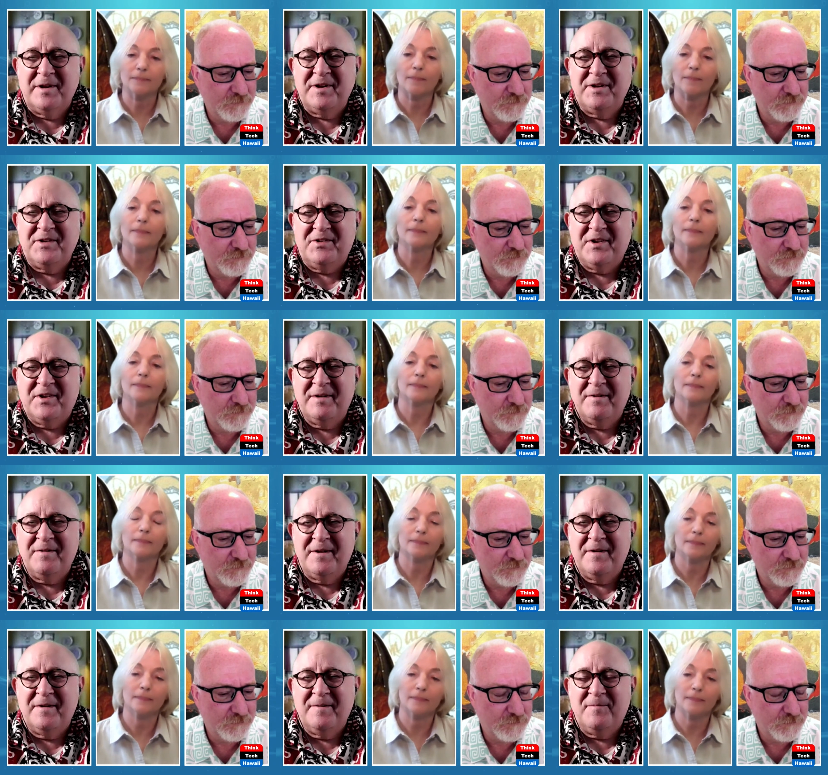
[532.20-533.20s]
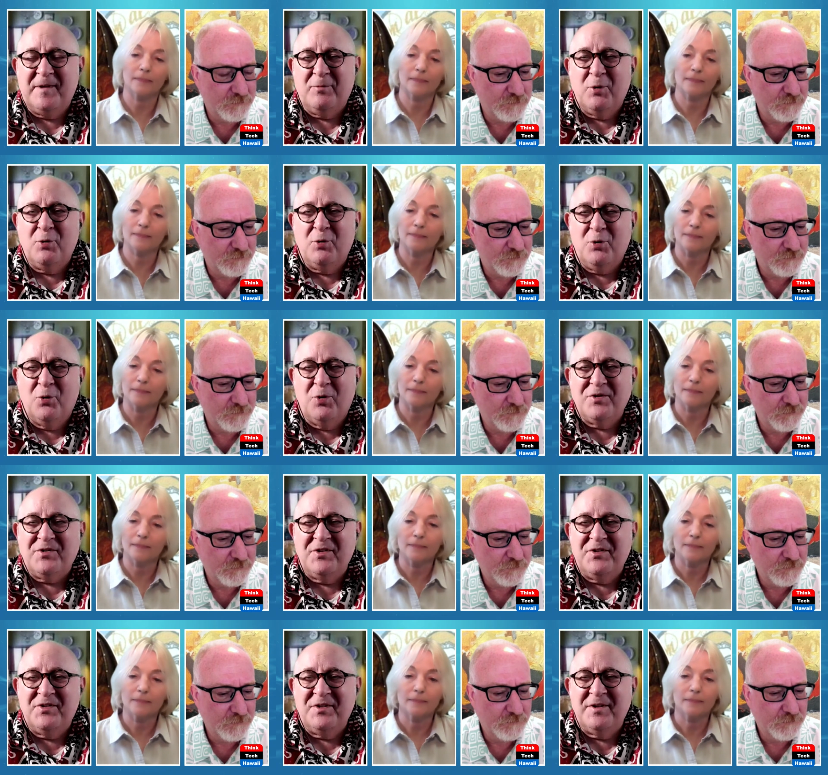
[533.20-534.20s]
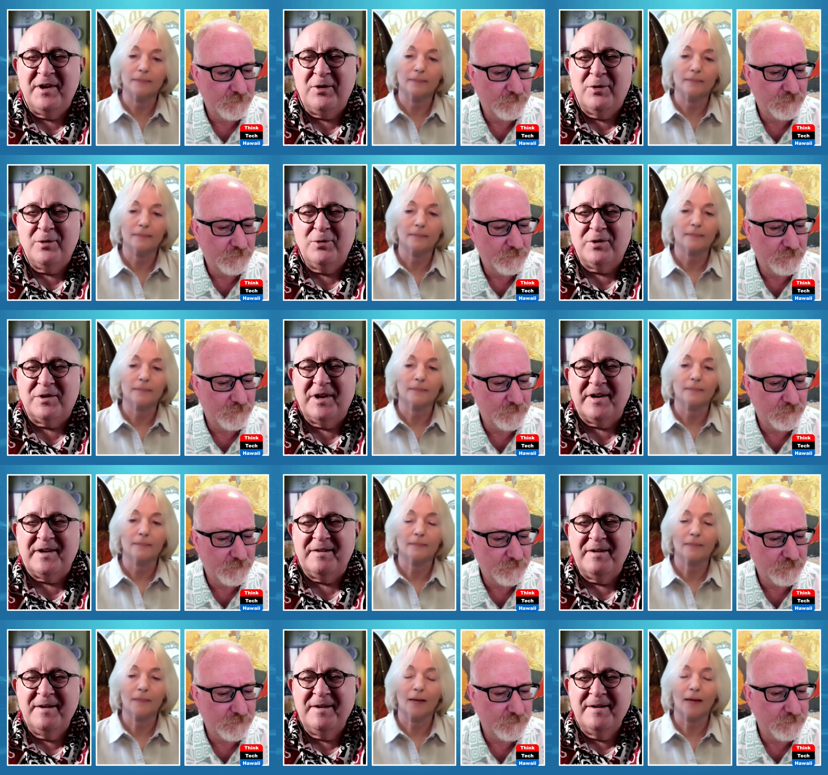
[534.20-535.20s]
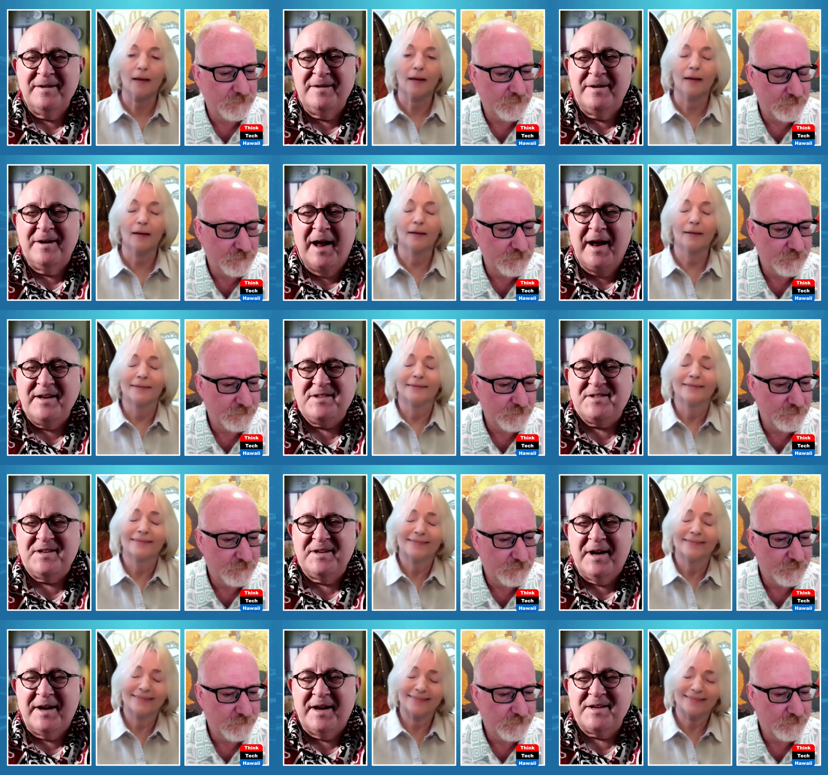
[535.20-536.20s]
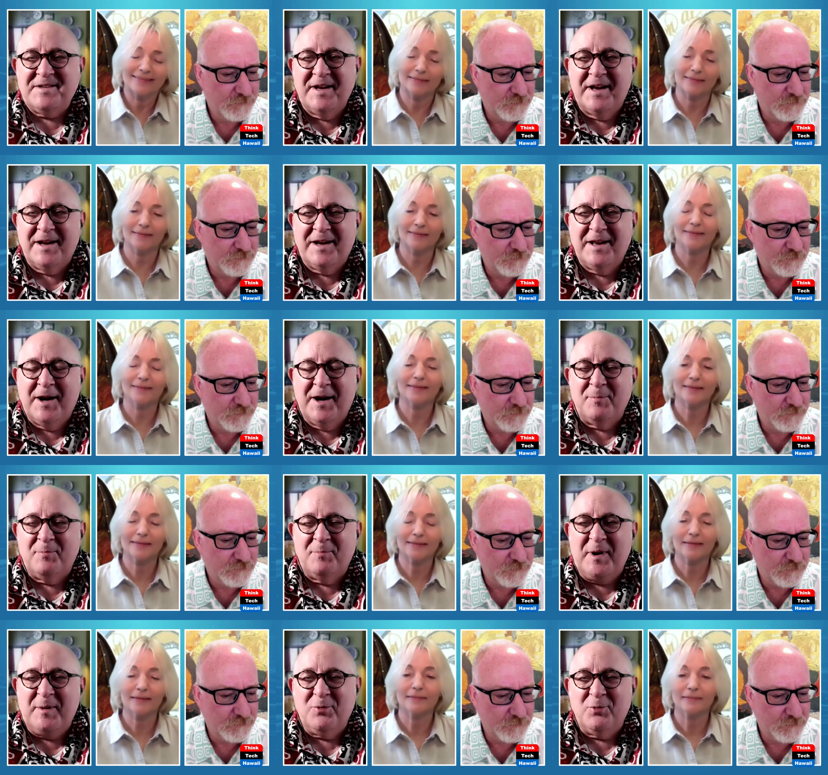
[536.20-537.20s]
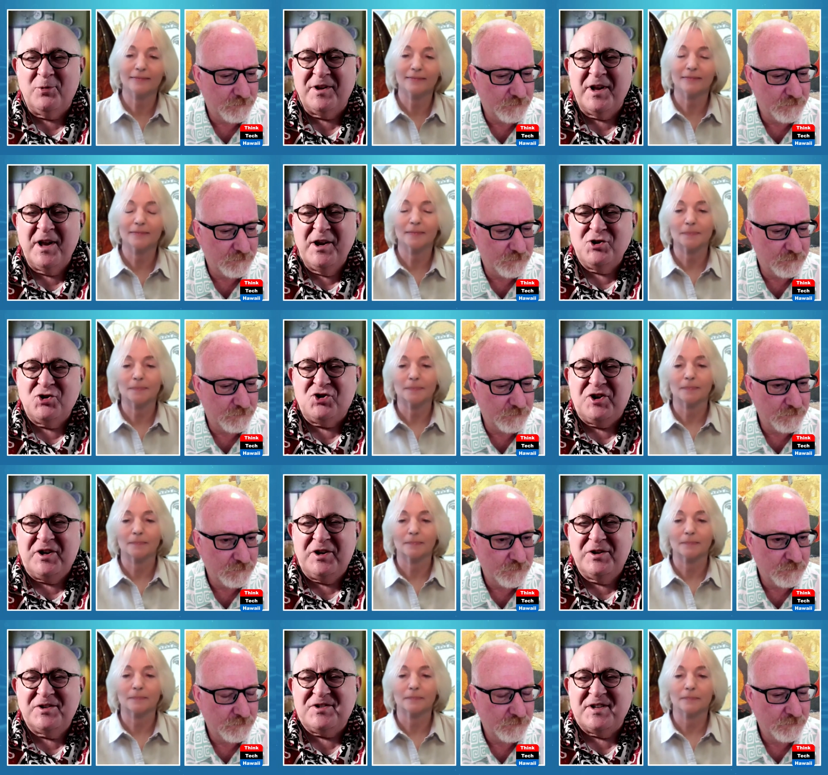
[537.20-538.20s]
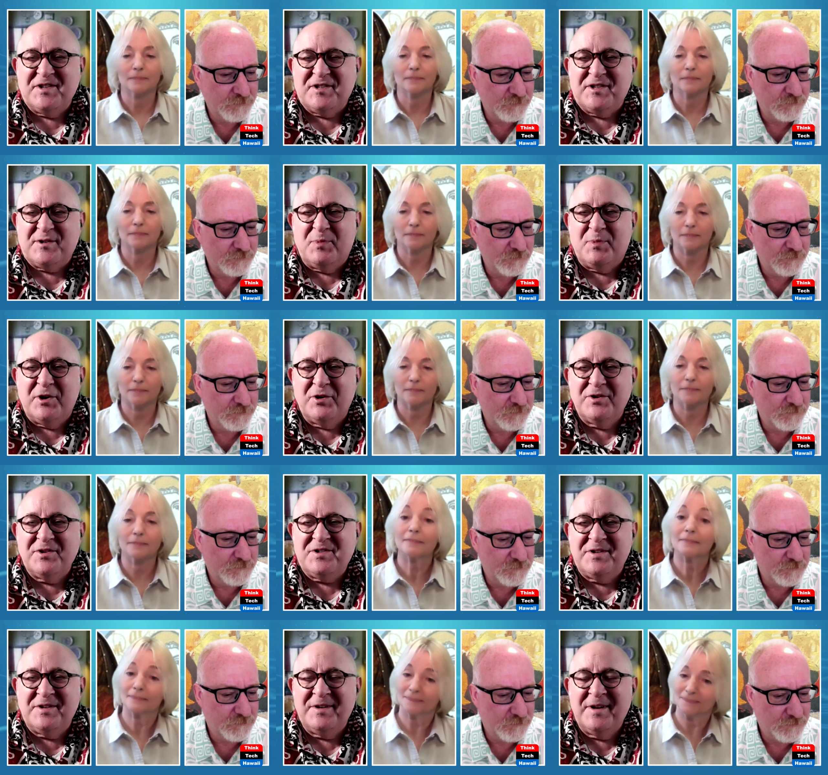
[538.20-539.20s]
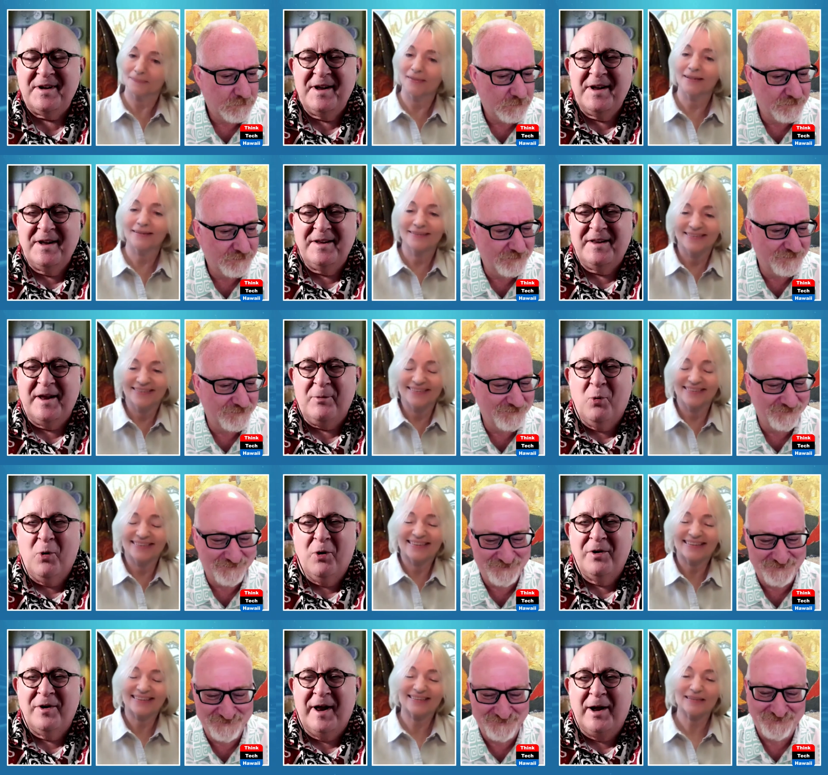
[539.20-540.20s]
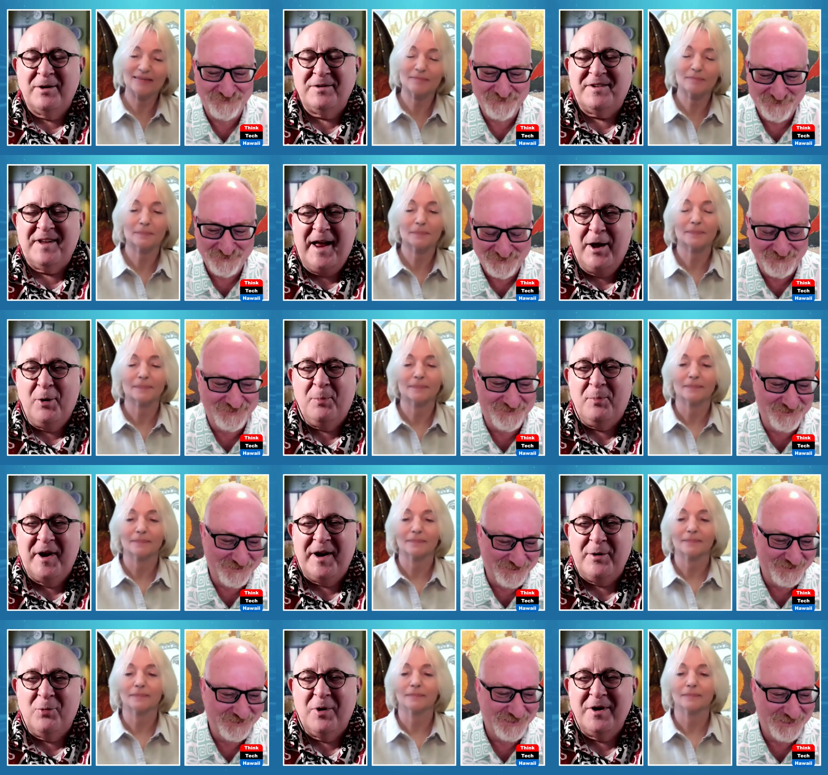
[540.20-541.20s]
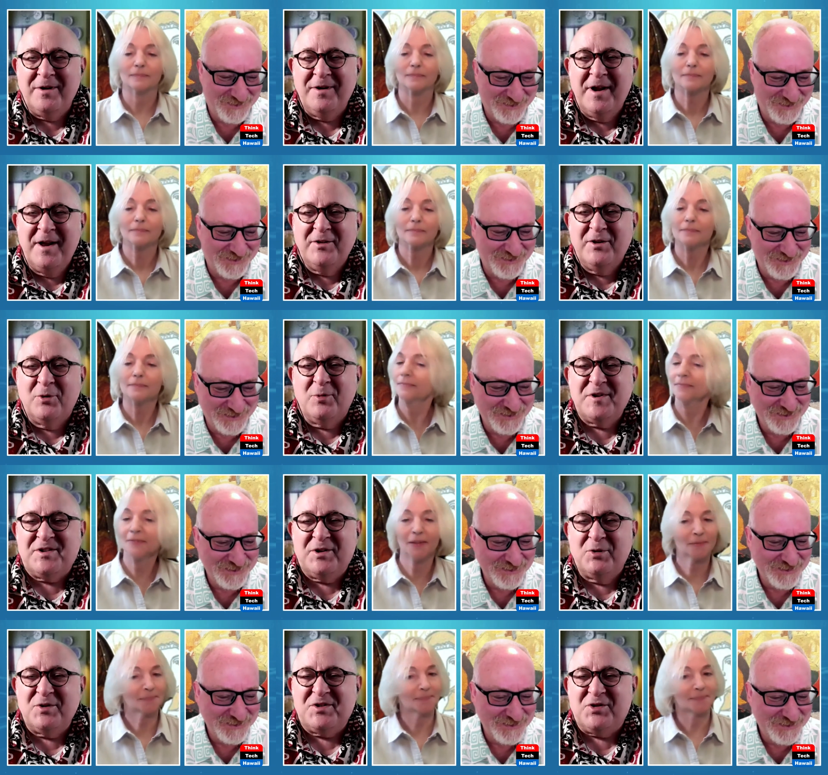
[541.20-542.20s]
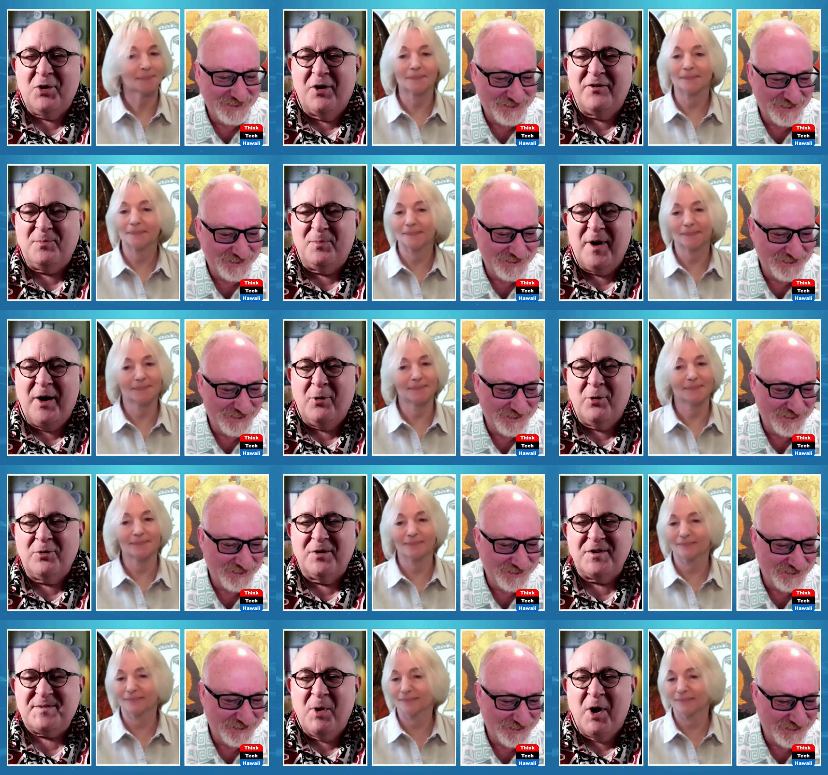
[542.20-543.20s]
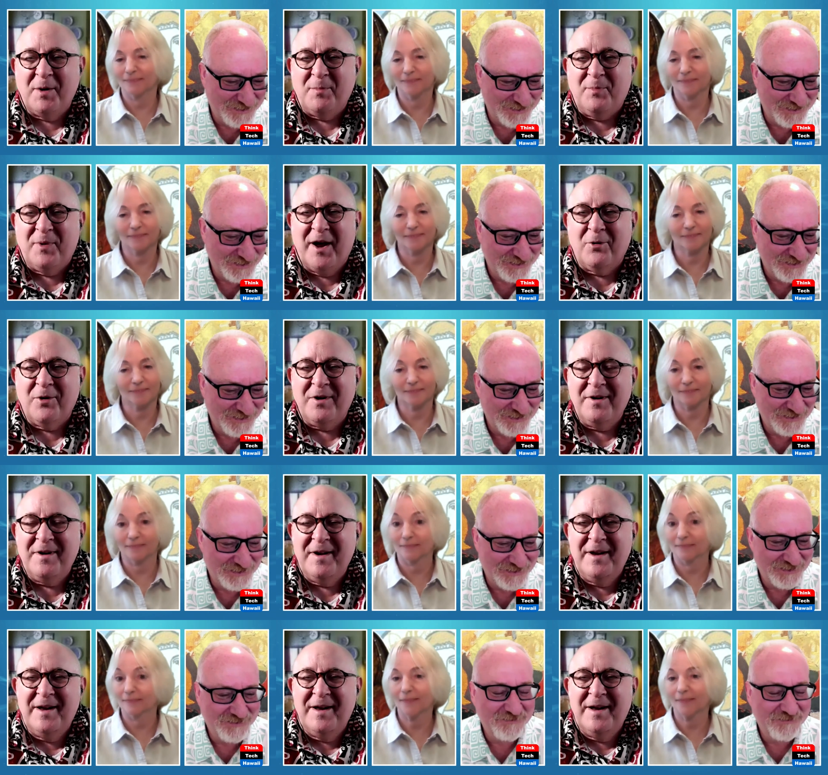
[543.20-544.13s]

Speaker 1: East, and they rode horses, and they all looked like knights. And I guess they had a lot of people with shields and spears, and they weren't out to help anyone. There was no soft power or smart power.